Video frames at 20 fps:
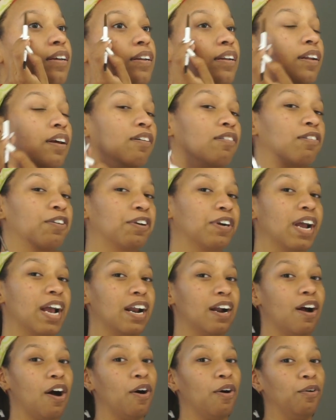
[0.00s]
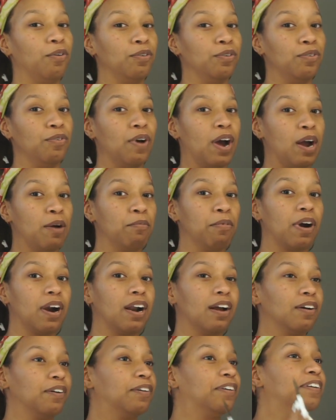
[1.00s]
don't create a whole new
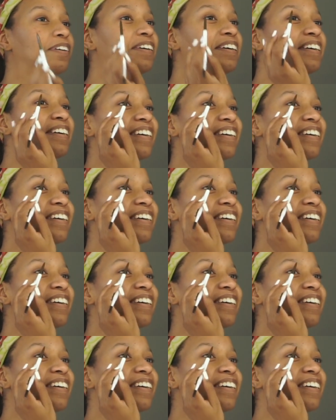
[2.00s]
eyebrow.